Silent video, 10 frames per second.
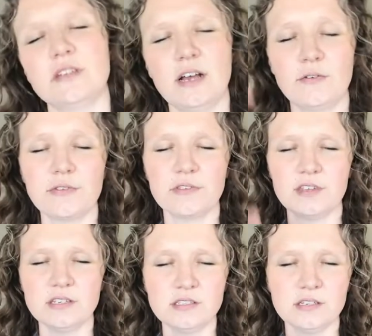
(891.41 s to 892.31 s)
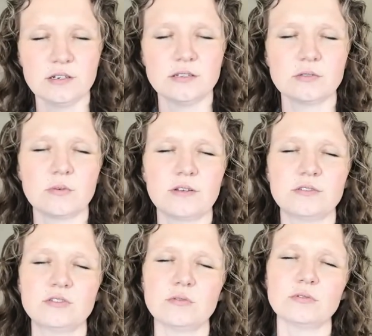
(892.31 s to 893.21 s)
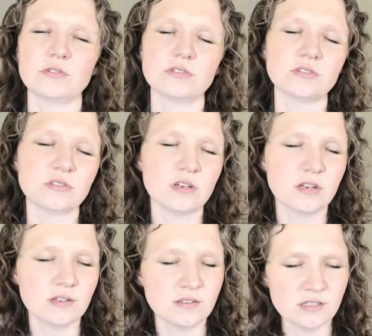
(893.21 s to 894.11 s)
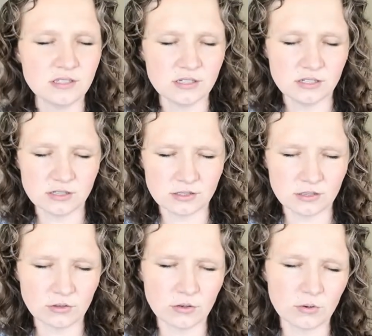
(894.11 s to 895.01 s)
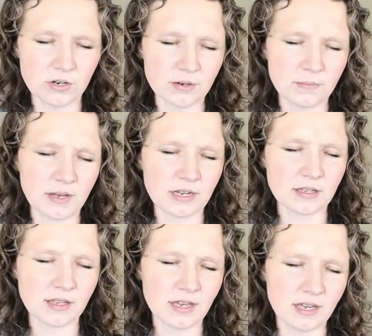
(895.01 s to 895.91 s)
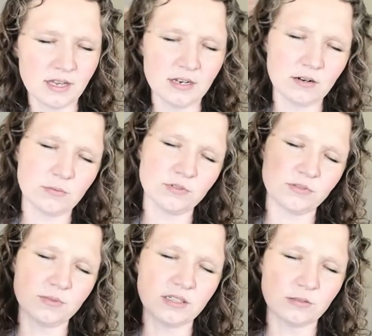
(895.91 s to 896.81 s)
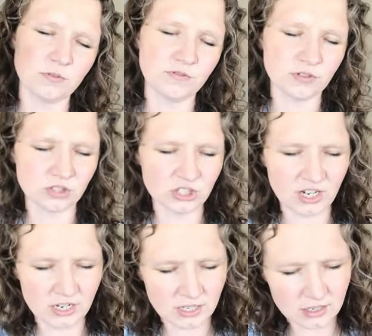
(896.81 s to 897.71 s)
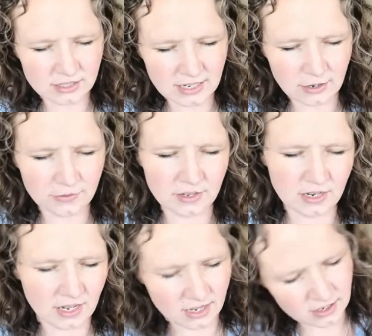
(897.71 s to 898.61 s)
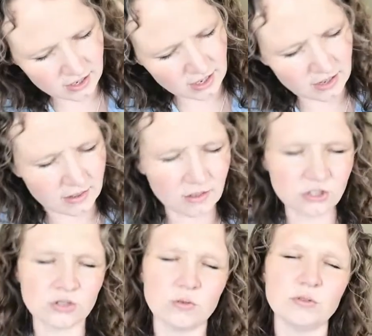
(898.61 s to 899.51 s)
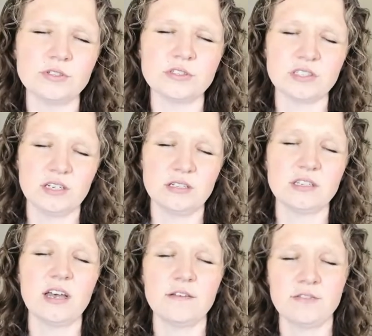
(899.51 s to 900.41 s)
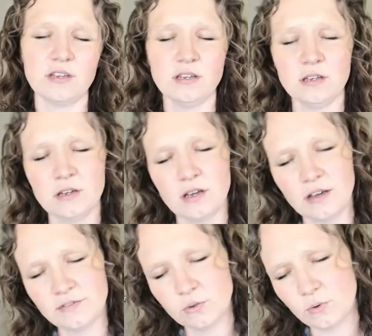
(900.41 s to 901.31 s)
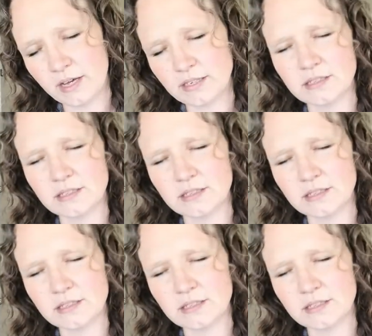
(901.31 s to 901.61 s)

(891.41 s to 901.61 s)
Now, this here is around the shoulders. This here is in the lower back of the head. It almost makes me feel shaky down the neck and the shoulders, and it's heavy, heavy weight.